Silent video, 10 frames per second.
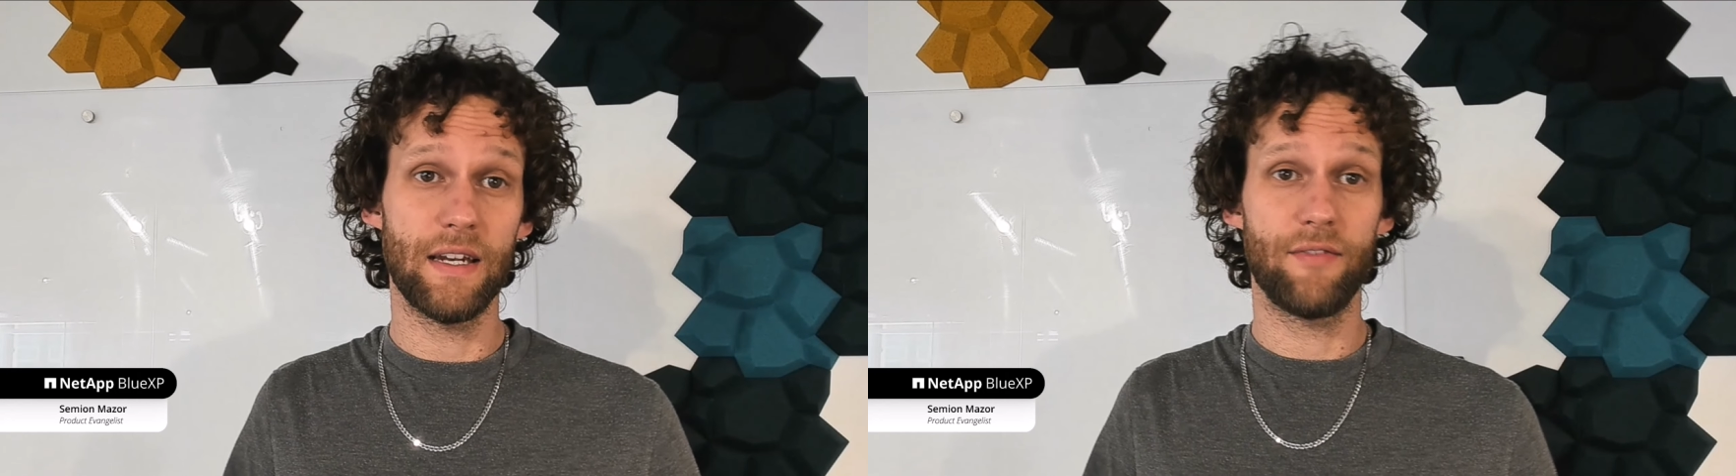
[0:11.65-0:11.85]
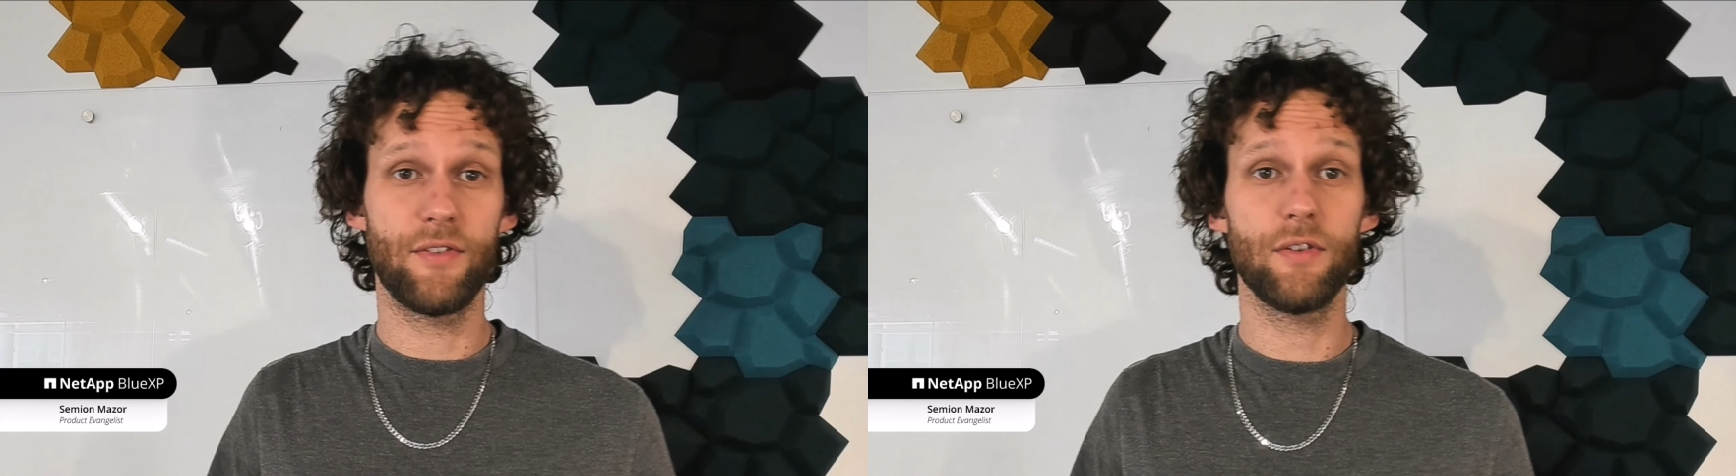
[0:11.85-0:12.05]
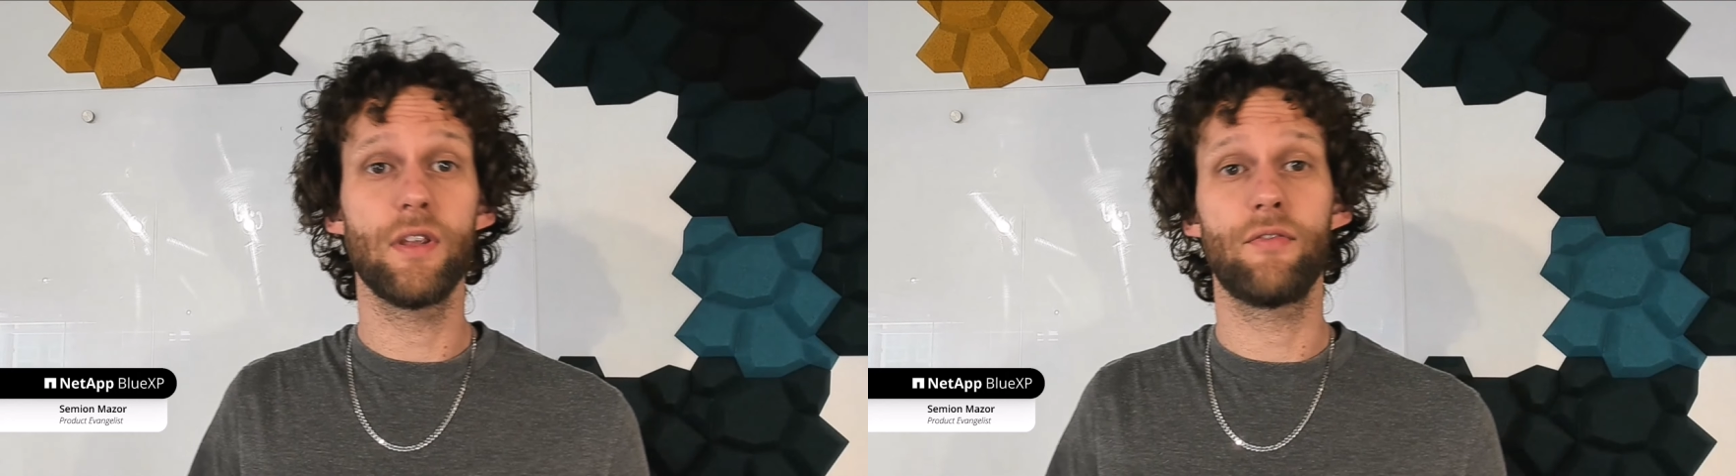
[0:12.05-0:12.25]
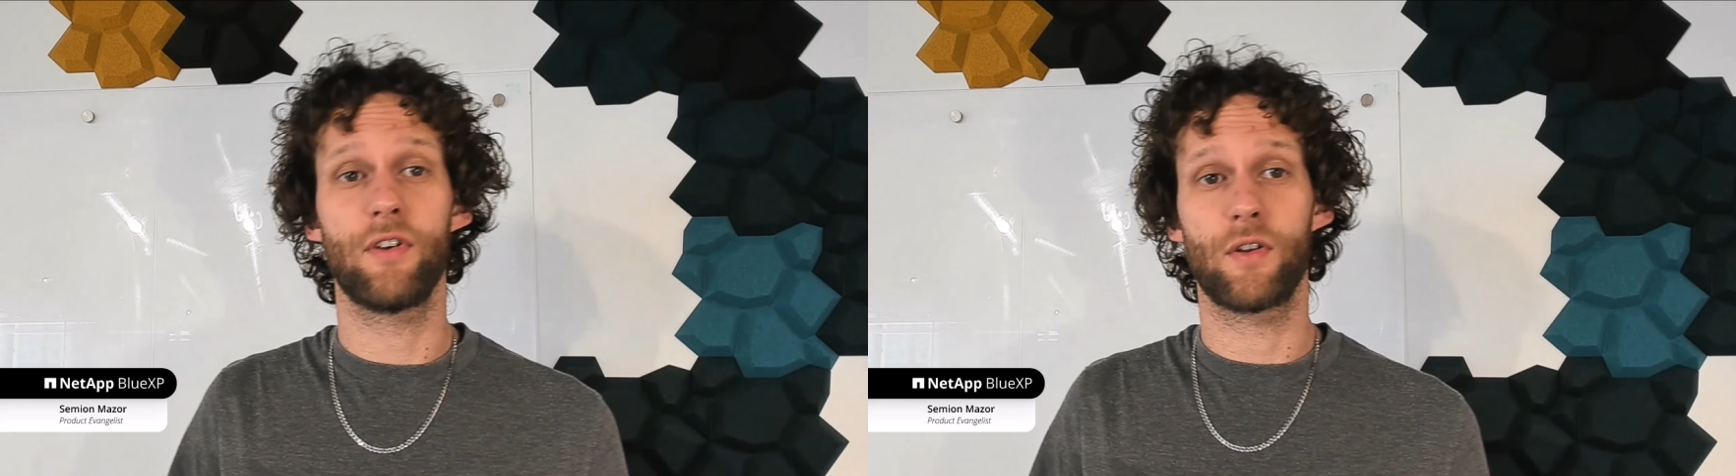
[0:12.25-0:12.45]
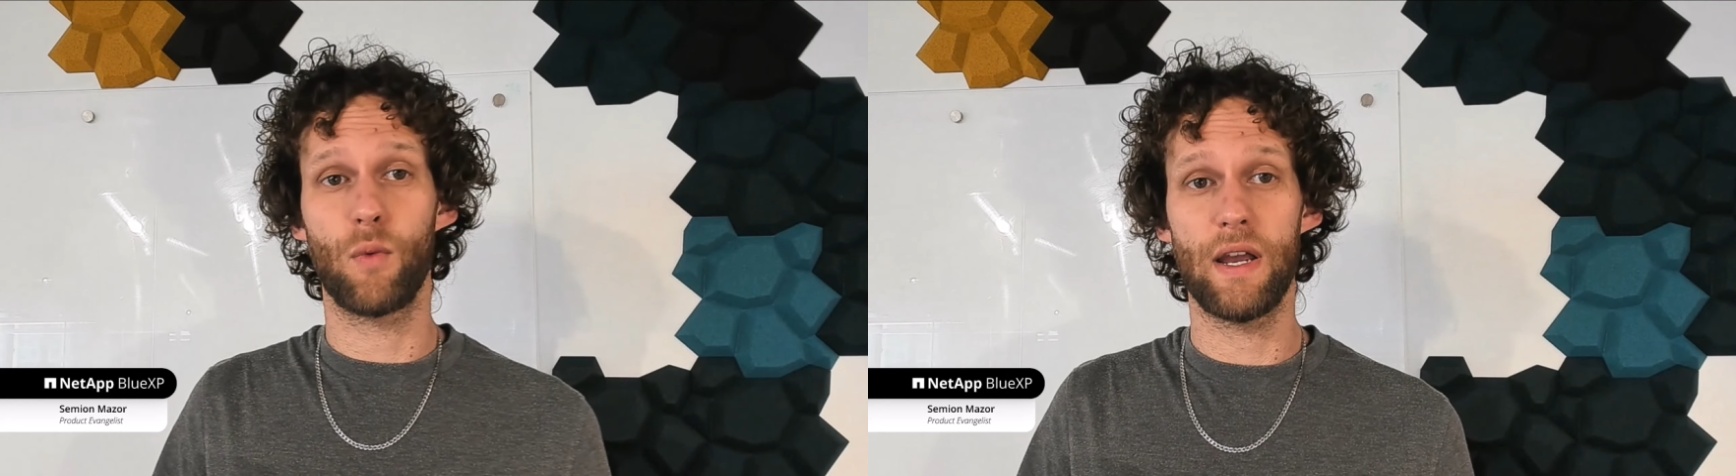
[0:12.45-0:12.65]
a few
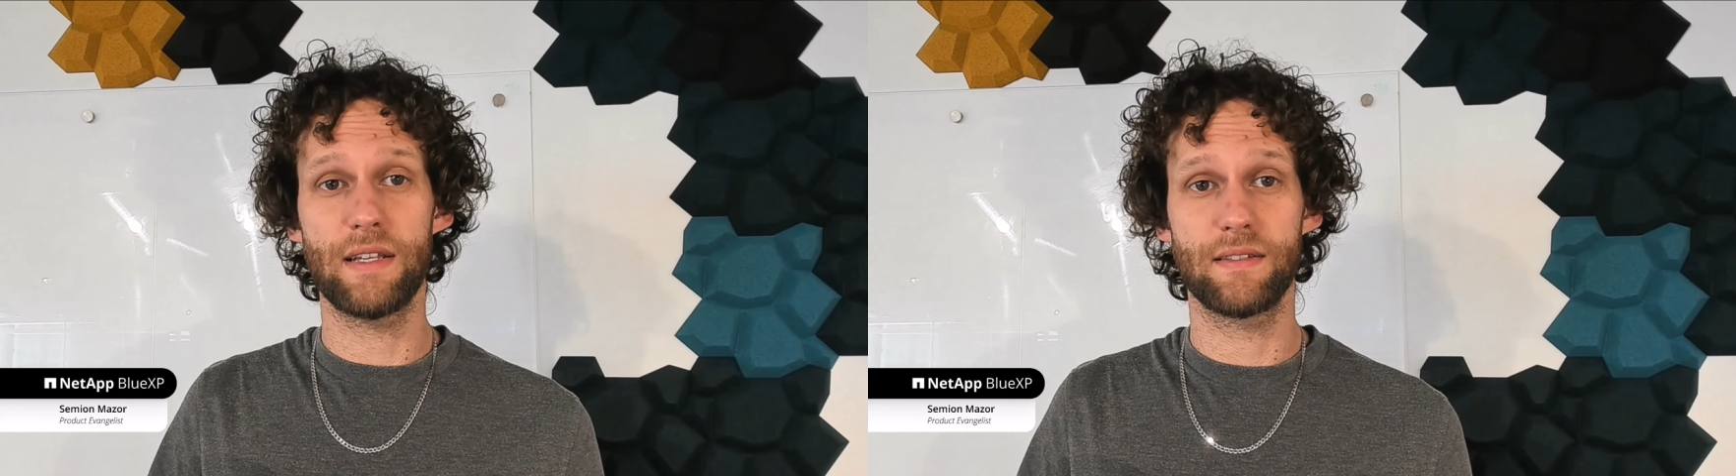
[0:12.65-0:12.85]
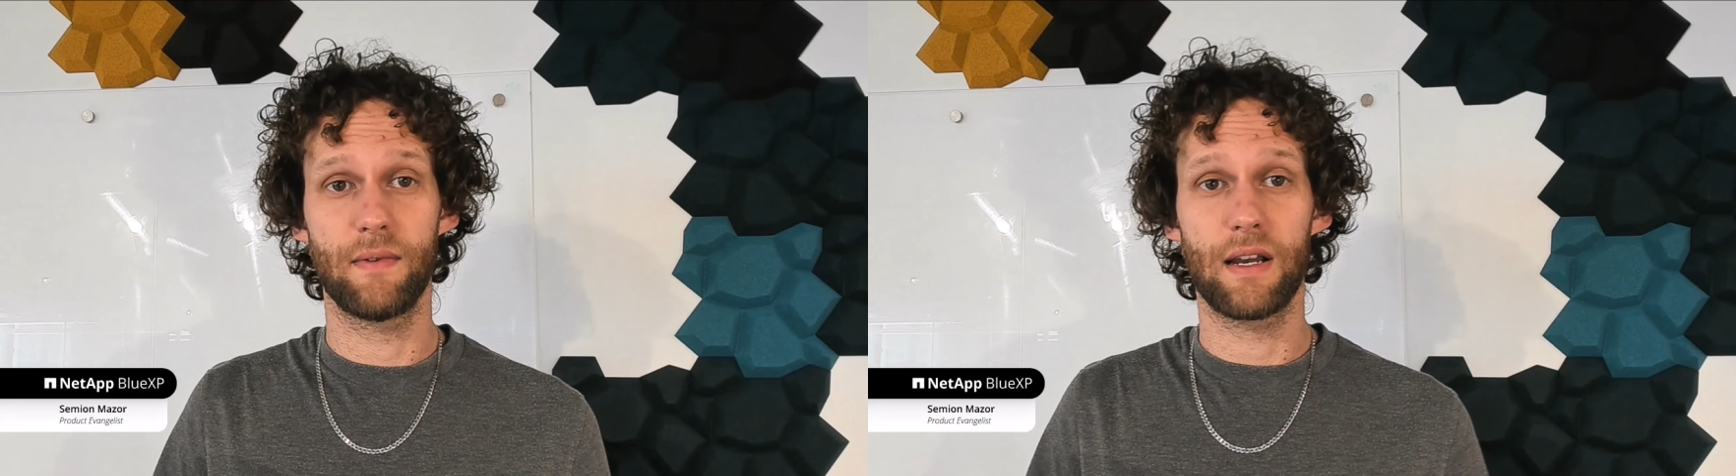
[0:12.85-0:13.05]
different ways,